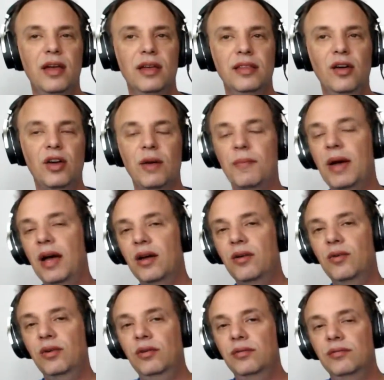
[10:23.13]
They'll come back,
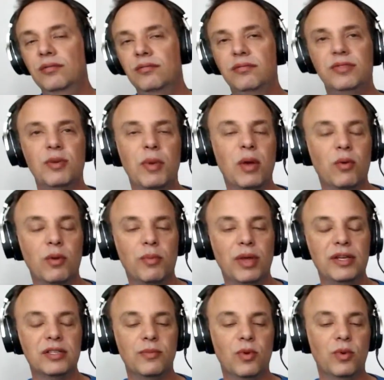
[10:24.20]
or somebody will
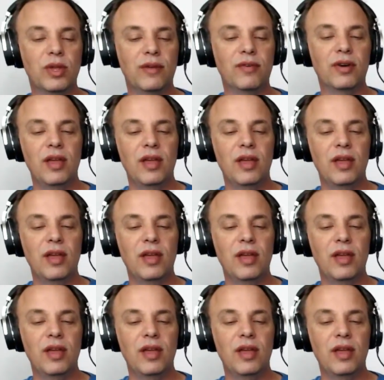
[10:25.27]
replace them, or whatever.